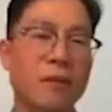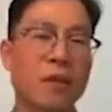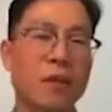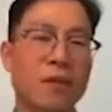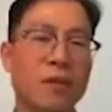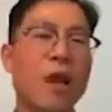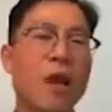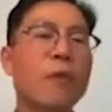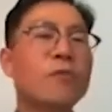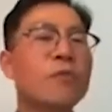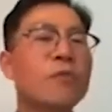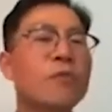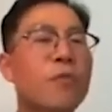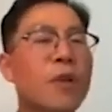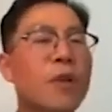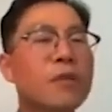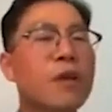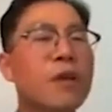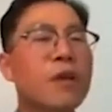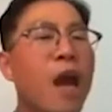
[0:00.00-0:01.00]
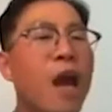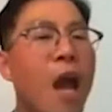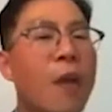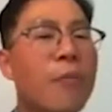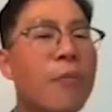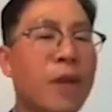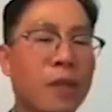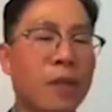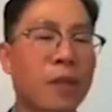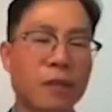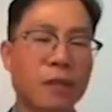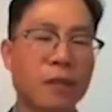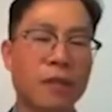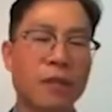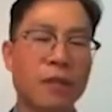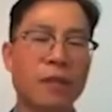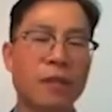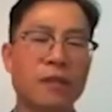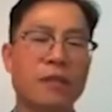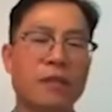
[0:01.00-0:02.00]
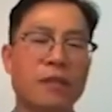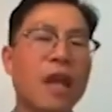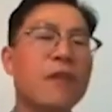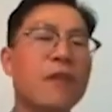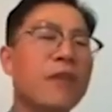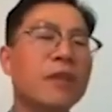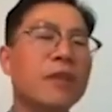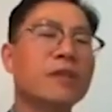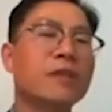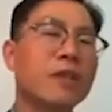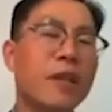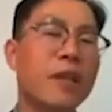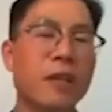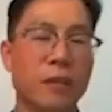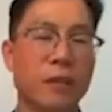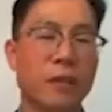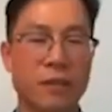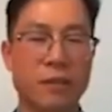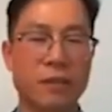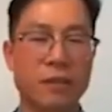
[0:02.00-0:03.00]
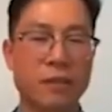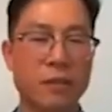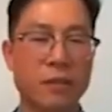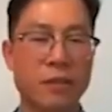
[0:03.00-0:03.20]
you have to build a habit saving things.